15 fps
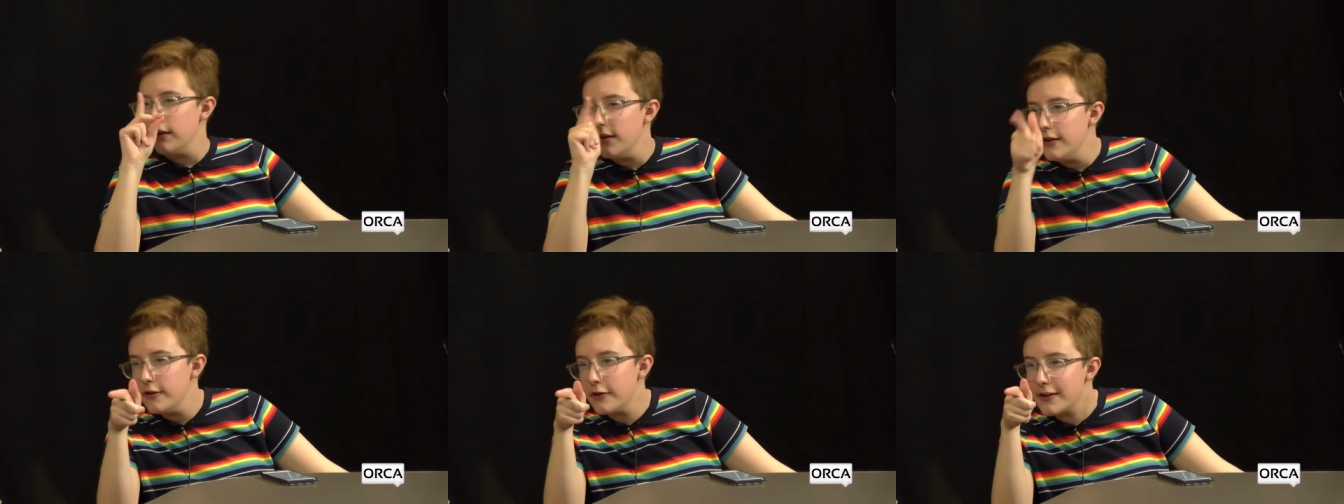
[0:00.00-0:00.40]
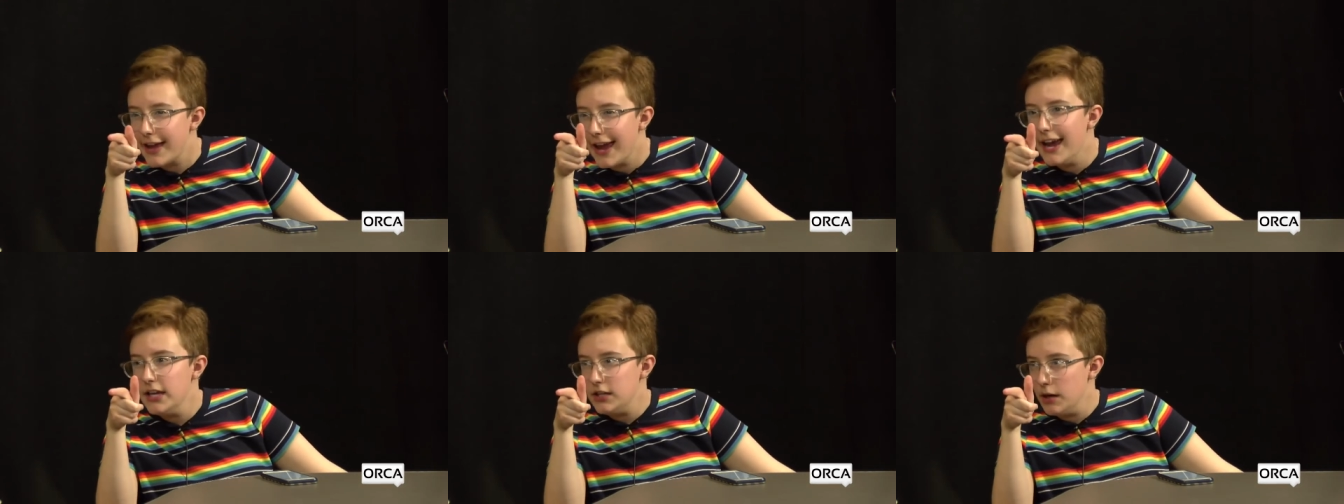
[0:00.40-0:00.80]
"You're
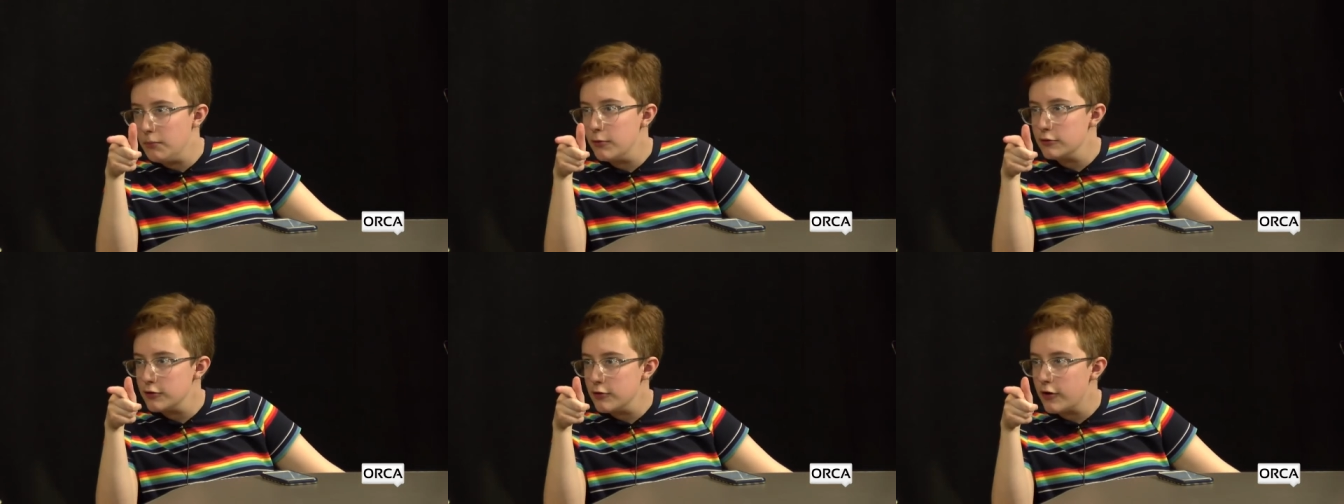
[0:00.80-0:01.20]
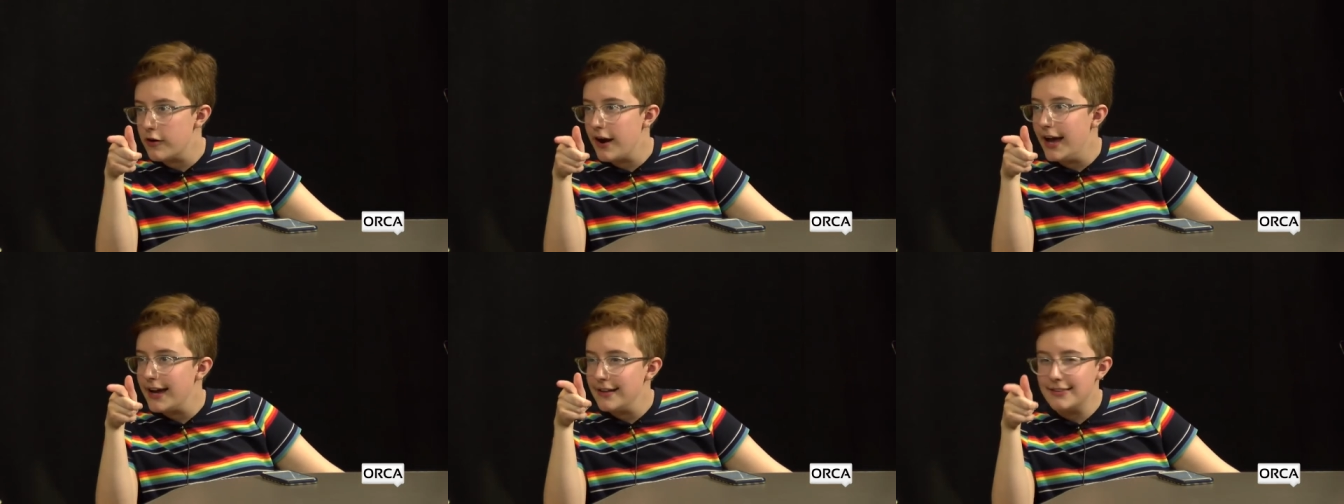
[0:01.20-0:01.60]
gay, Dumbledore."
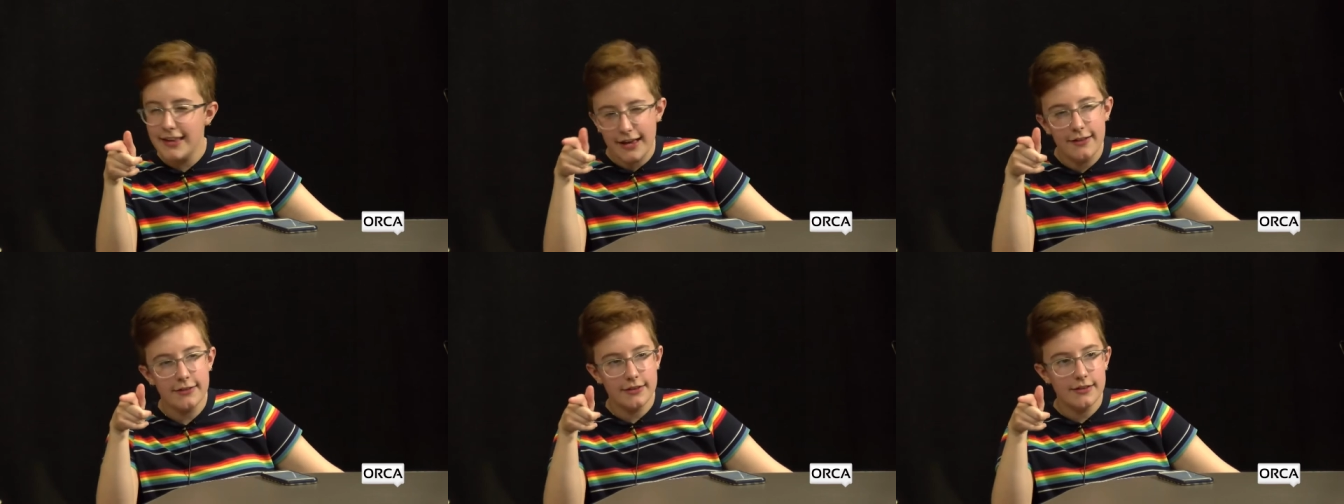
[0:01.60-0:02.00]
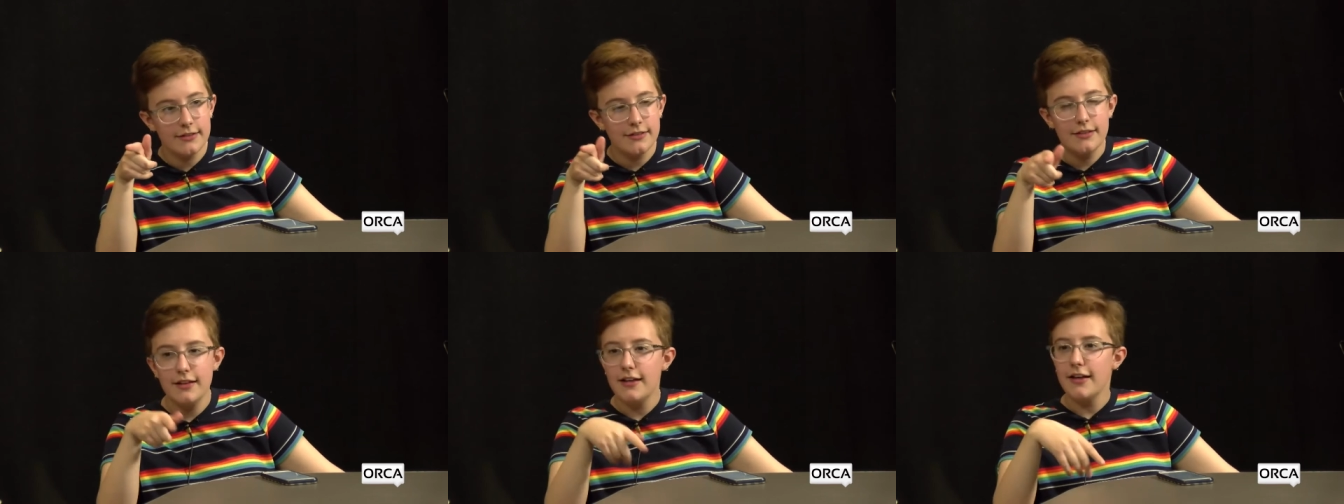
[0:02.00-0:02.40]
I can tell
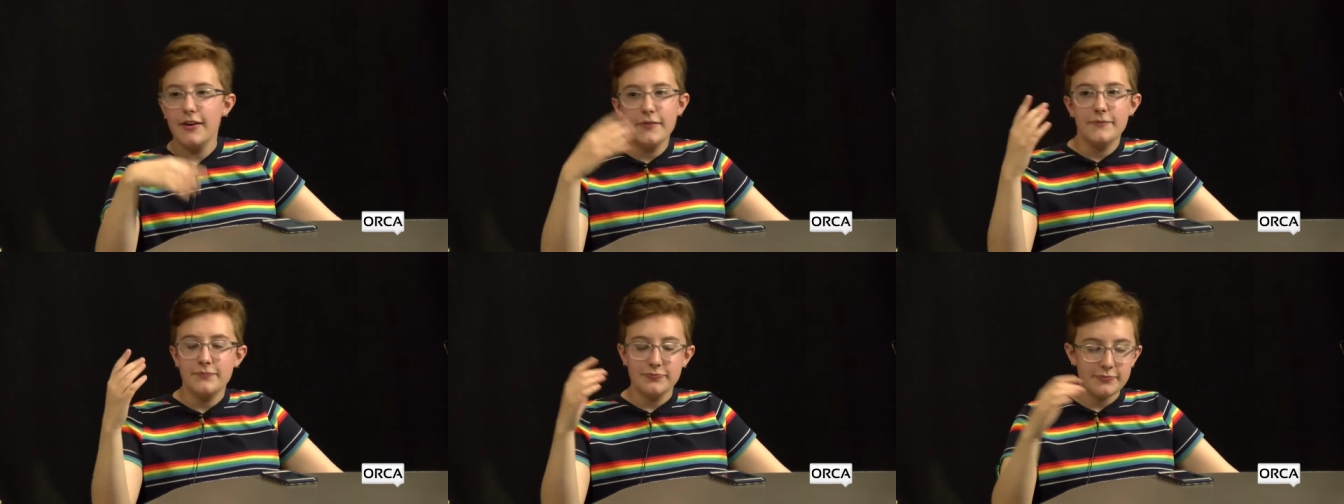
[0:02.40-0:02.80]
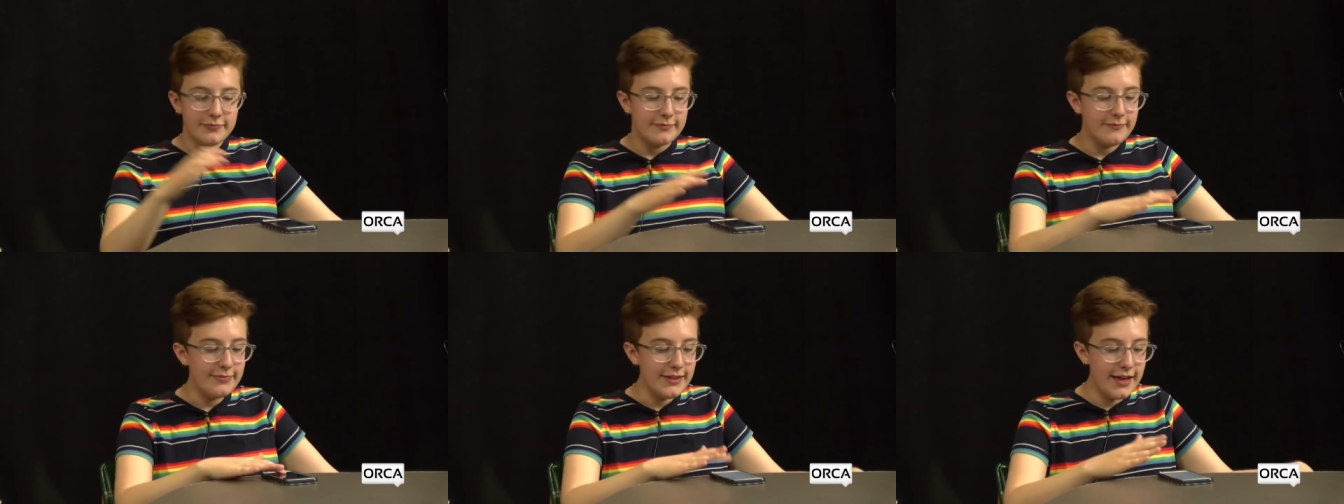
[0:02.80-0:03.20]

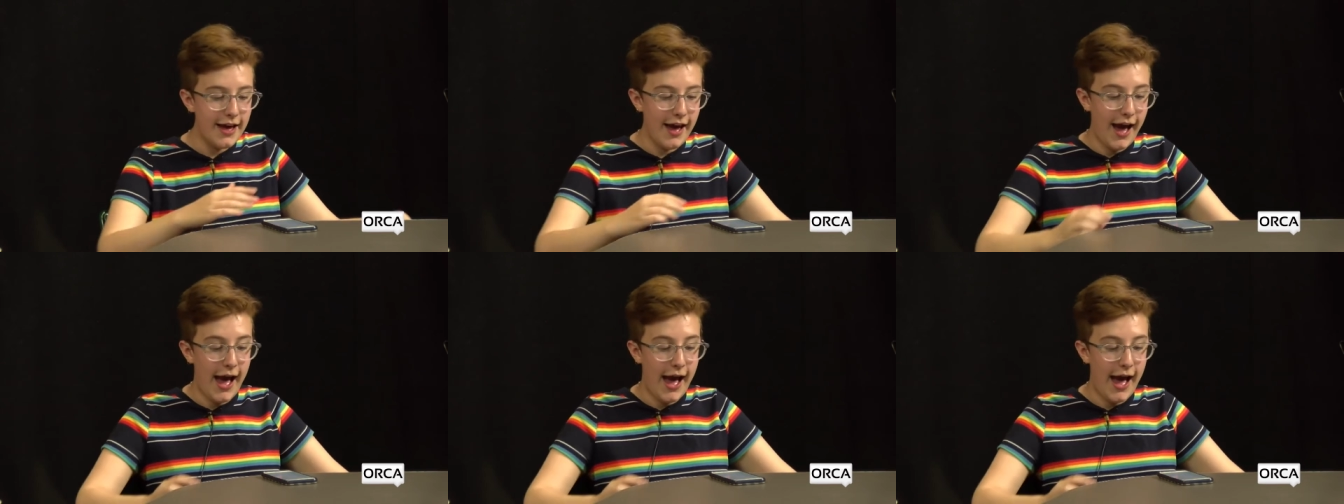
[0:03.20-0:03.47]
you.